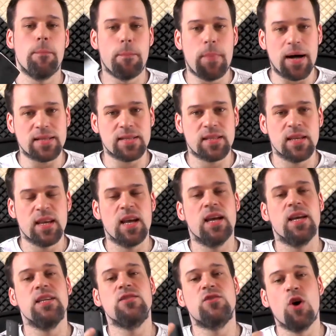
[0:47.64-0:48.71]
but
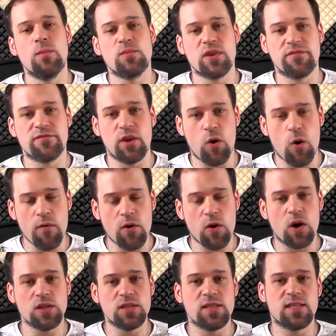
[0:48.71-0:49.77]
in terms of the
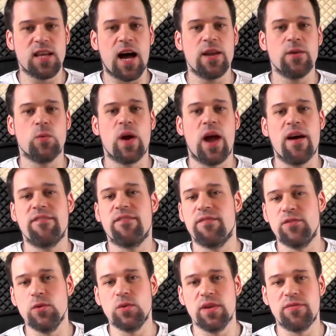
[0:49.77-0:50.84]
overall design, we have a
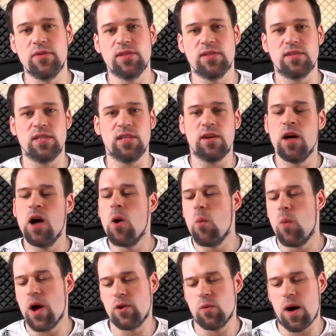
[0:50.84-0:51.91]
few differences here.
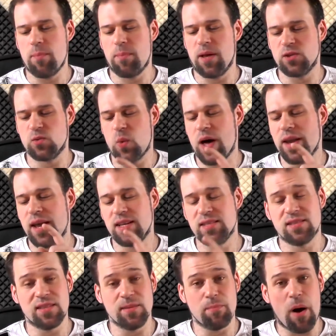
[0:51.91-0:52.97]
Where the OnePlus One
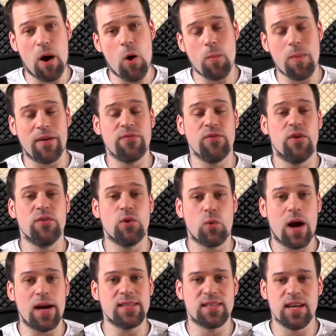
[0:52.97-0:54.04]
has the power button on the
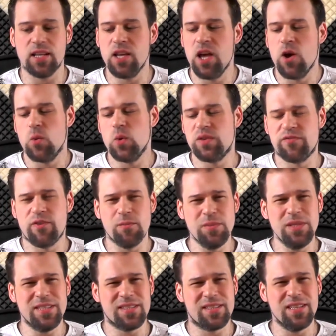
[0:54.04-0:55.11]
right side, which for
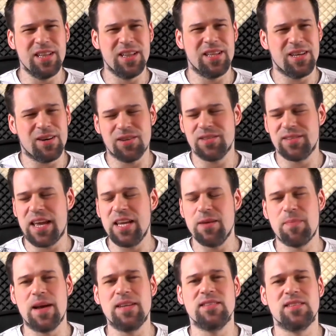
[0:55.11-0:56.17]
me still on a
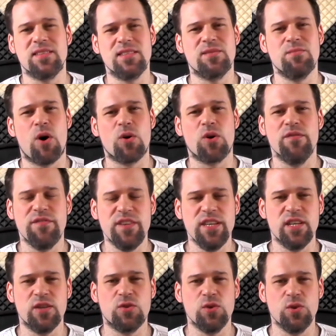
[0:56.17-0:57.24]
daily basis is more
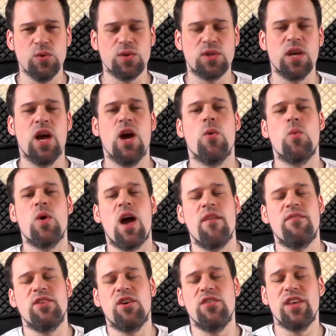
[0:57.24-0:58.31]
convenient to use, we
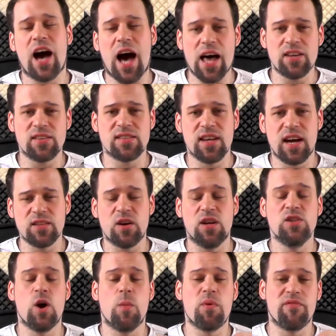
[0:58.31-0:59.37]
have it on the other side
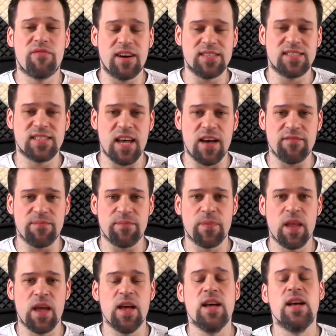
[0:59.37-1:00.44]
on the Oppo Find 7.
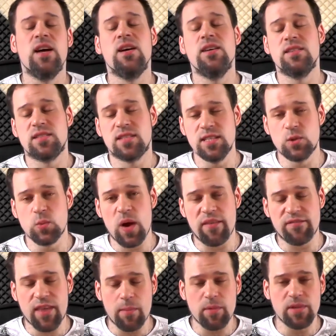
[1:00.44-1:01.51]
Since we
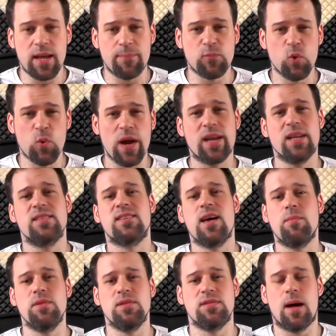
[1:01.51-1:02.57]
have tap to wake and
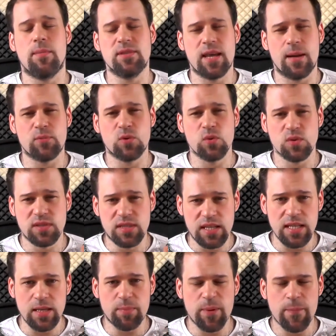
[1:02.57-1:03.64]
sub double tap to
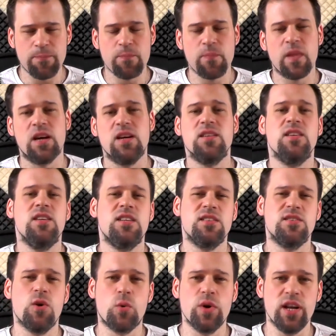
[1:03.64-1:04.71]
sleep, it
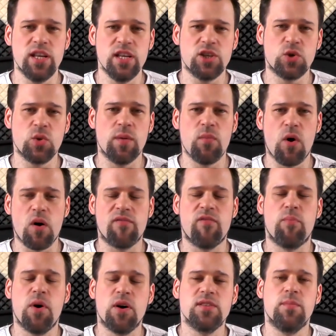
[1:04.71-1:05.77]
is no real issue and more
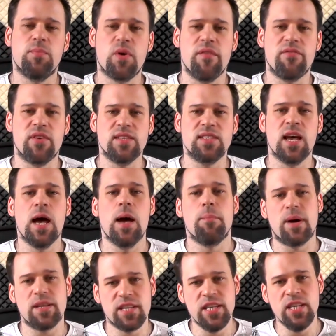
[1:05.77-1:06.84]
of a personal preference,
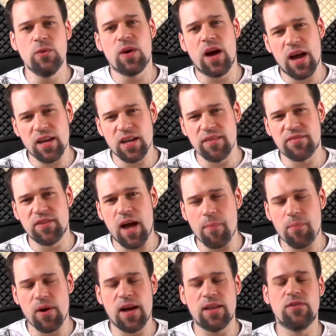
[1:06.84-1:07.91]
but here I give the
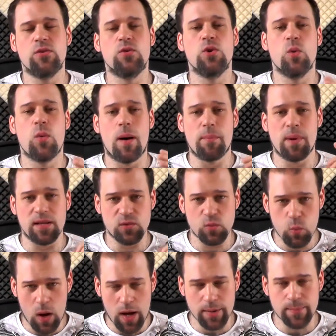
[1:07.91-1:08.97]
upper hand to the
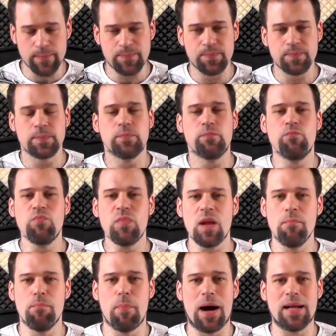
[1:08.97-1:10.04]
OnePlus One.
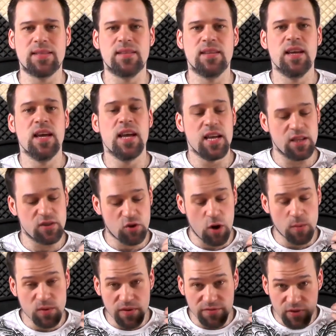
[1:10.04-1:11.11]
But in
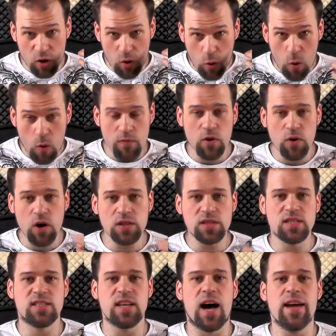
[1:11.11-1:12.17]
terms of the overall
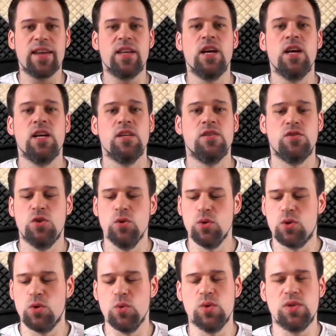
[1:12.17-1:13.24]
design, due
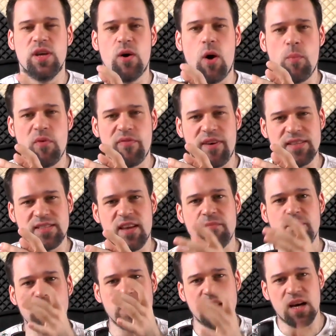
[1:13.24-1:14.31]
to the Oppo Find
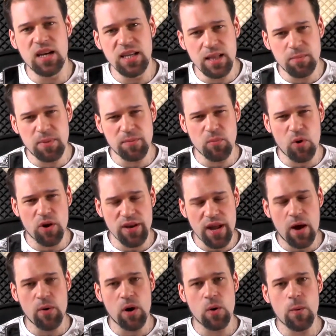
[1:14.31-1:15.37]
7 being a little bit more
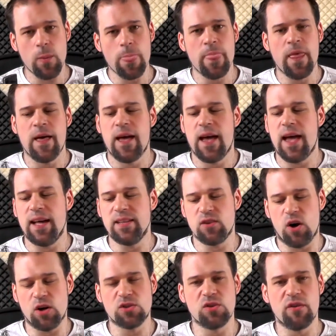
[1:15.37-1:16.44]
narrow,
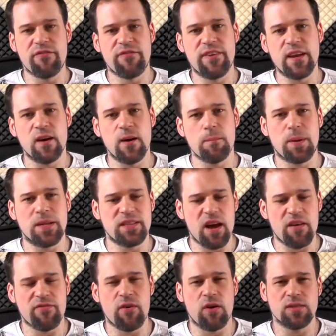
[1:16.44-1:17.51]
and also thicker, but
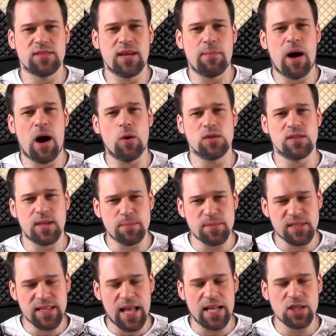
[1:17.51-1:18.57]
therefore somehow
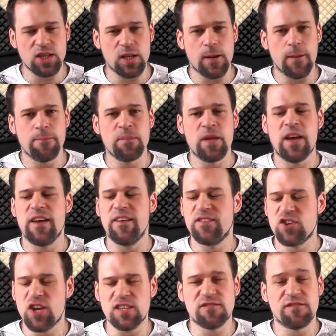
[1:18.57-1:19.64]
substantial.
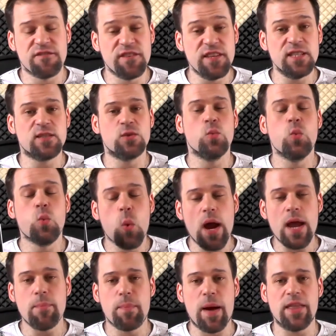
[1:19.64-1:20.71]
It just feels
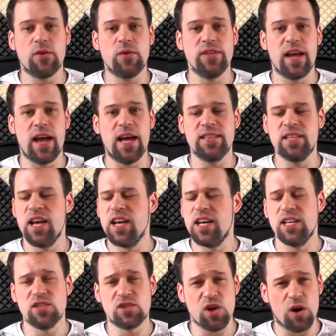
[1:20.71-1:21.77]
way better in the hand.
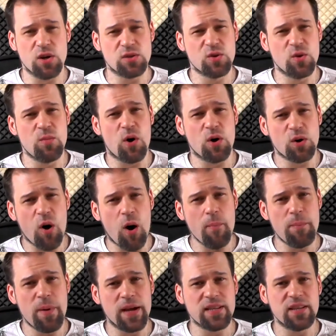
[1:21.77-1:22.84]
It is also more
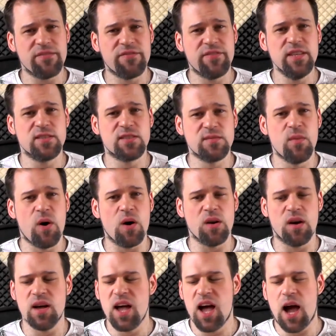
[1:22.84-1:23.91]
compact and feels
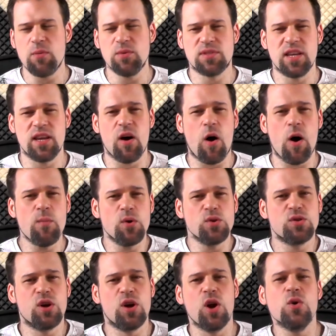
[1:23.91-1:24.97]
smaller. I would say
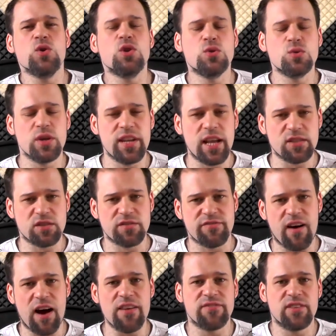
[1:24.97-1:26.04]
almost closer to the Nexus
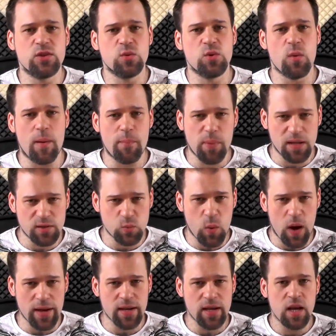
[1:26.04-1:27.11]
5 than to the OnePlus
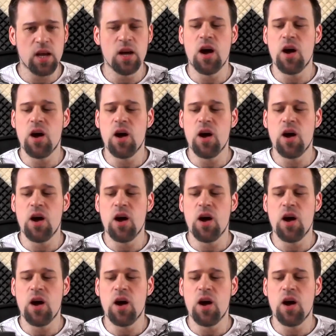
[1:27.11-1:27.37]
One.